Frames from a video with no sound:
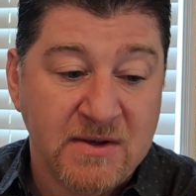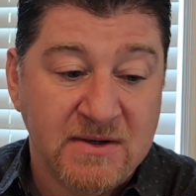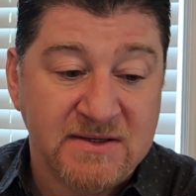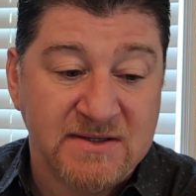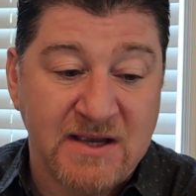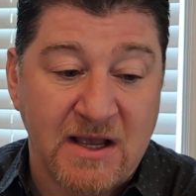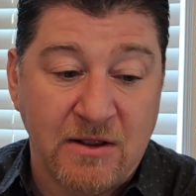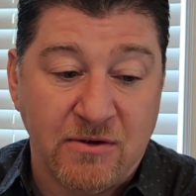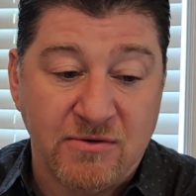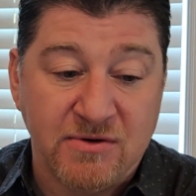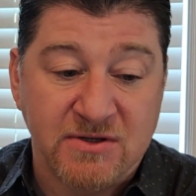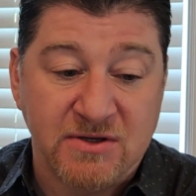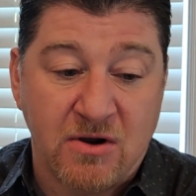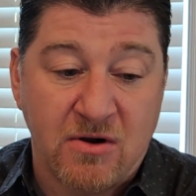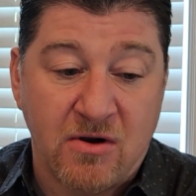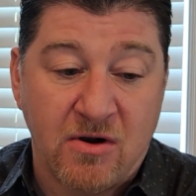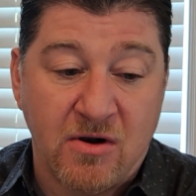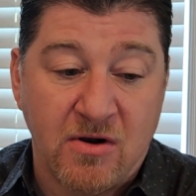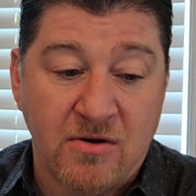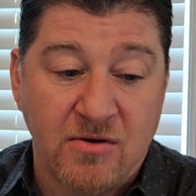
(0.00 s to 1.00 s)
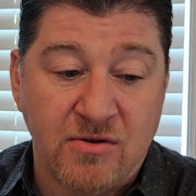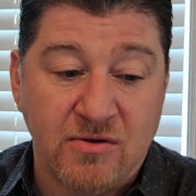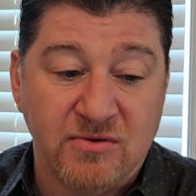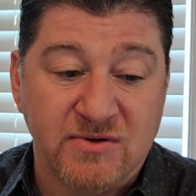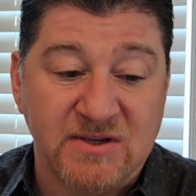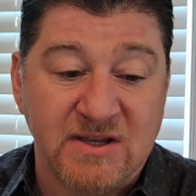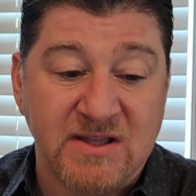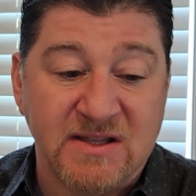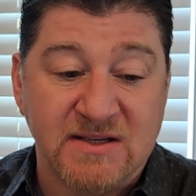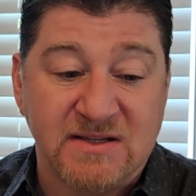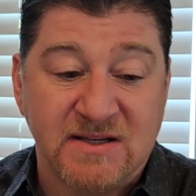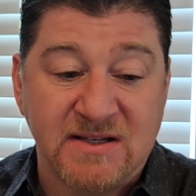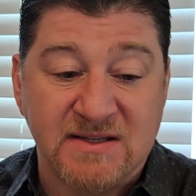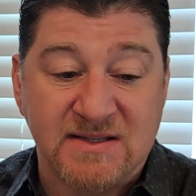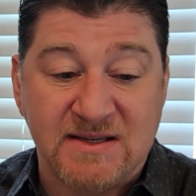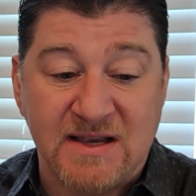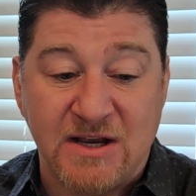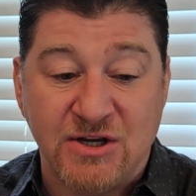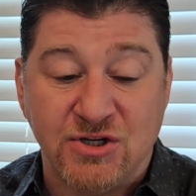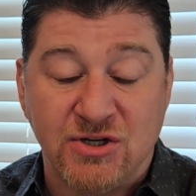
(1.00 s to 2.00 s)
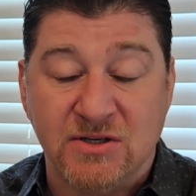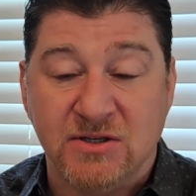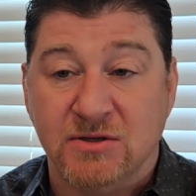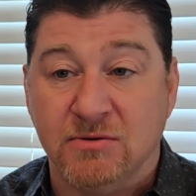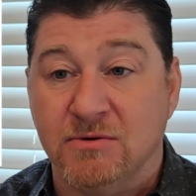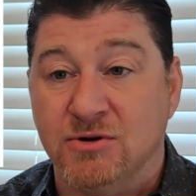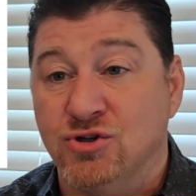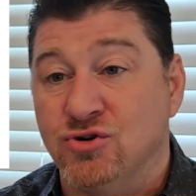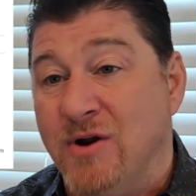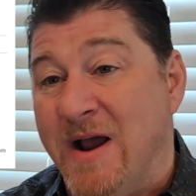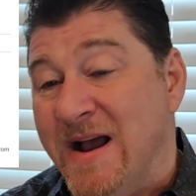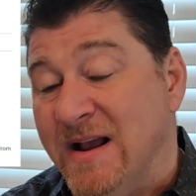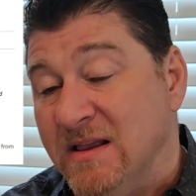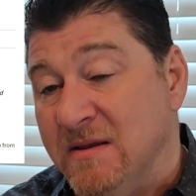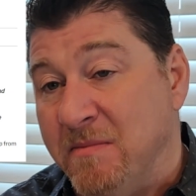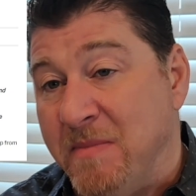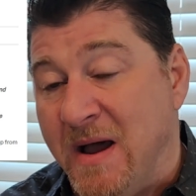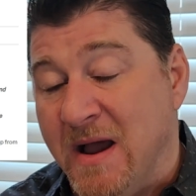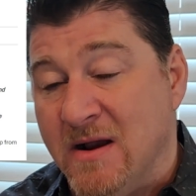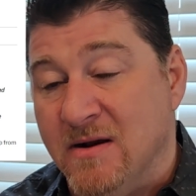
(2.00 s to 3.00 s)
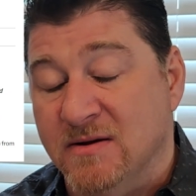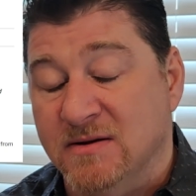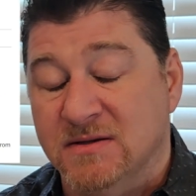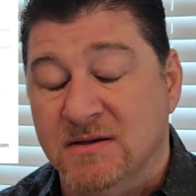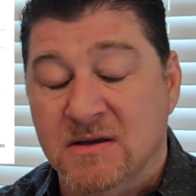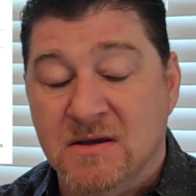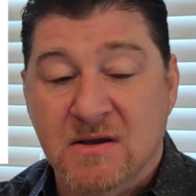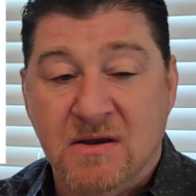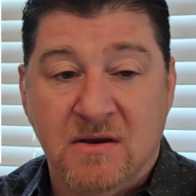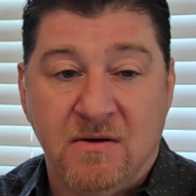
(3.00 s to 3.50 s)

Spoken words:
Sellers are using these concessions to attract the buyers,